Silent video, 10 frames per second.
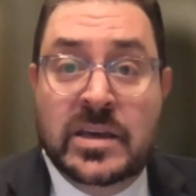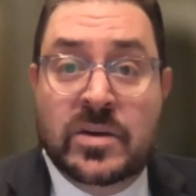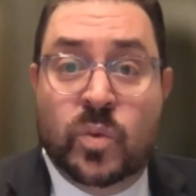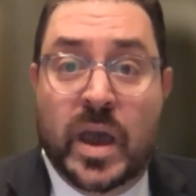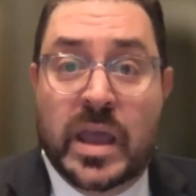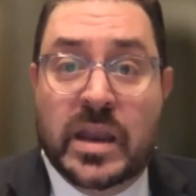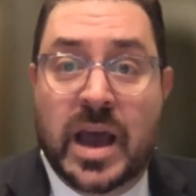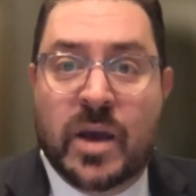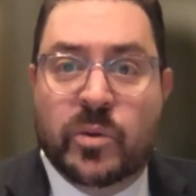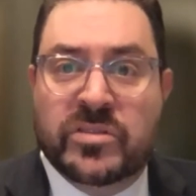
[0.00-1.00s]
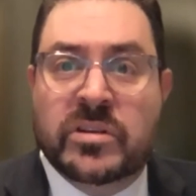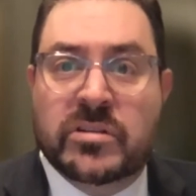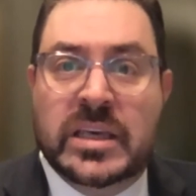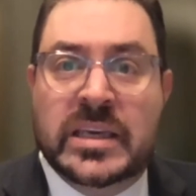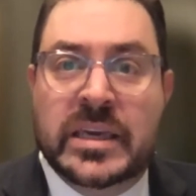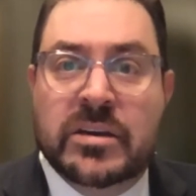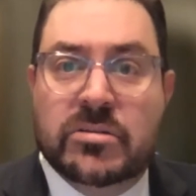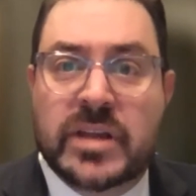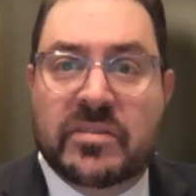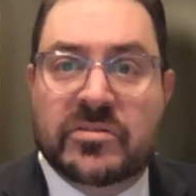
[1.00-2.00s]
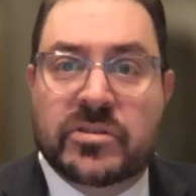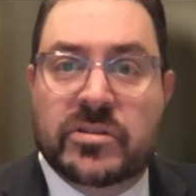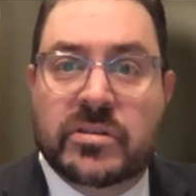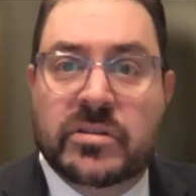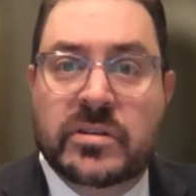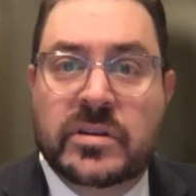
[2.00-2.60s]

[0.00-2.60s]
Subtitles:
when I was nearly killed after